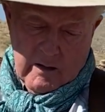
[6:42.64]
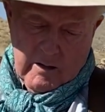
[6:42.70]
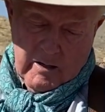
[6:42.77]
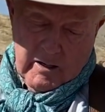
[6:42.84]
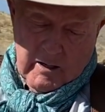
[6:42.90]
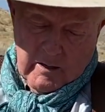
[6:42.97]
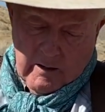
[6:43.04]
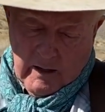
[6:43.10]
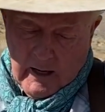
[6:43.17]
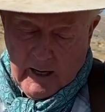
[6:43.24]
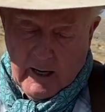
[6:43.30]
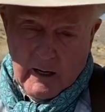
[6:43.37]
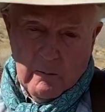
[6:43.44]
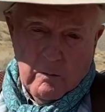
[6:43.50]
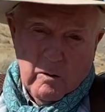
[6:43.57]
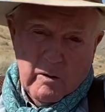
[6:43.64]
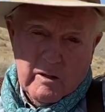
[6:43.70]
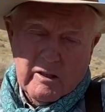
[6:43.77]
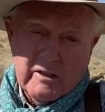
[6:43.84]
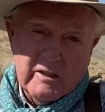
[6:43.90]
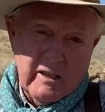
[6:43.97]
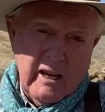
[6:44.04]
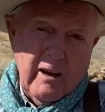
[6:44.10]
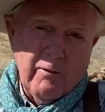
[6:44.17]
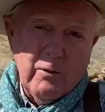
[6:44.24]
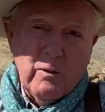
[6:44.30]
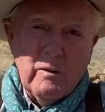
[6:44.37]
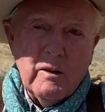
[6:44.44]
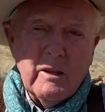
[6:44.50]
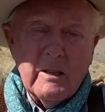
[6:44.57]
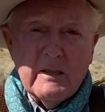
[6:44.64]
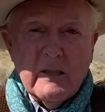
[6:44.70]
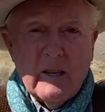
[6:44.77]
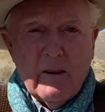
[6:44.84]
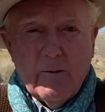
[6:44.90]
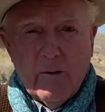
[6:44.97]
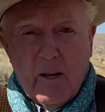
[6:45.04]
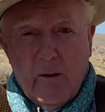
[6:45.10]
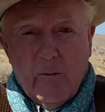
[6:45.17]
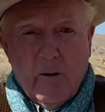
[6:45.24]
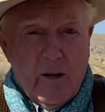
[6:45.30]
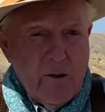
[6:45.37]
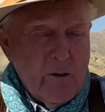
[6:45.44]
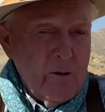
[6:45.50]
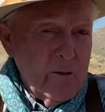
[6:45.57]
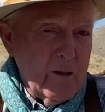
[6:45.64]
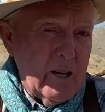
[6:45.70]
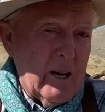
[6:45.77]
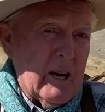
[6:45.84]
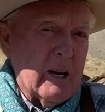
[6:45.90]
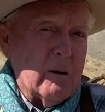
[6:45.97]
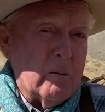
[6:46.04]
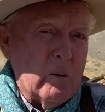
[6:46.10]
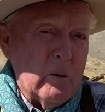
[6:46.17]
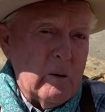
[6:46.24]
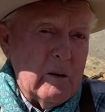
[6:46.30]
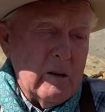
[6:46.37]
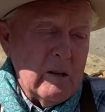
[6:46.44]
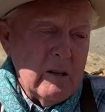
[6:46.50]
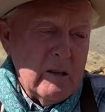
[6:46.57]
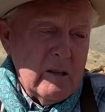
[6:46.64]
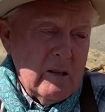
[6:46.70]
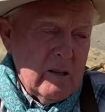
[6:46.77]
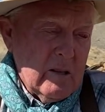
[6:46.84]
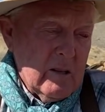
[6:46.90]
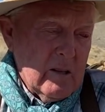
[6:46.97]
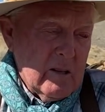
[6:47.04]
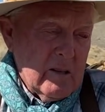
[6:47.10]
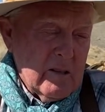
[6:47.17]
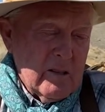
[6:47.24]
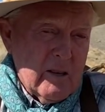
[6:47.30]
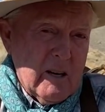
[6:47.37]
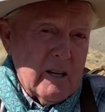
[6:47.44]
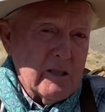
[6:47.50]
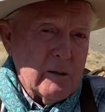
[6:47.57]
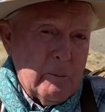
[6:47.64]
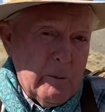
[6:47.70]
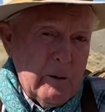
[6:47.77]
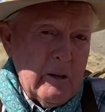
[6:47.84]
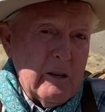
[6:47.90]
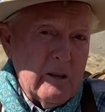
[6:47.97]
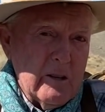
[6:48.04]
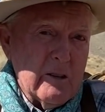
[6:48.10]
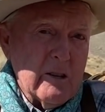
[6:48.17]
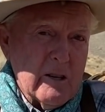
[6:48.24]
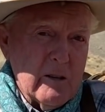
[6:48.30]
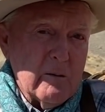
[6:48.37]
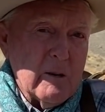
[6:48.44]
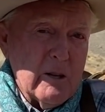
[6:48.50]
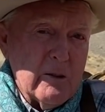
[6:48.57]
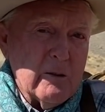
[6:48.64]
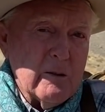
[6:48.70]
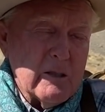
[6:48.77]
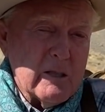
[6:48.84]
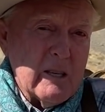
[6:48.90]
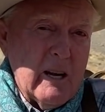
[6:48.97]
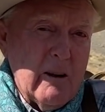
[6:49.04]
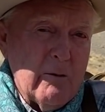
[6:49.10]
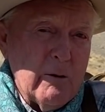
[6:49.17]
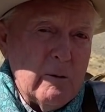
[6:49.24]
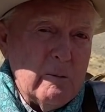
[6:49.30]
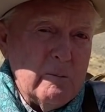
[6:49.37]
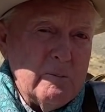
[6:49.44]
and Hackamore to snaffle is that if they run through a Hackamore, the odds are pretty good they're going to run through a snaffle.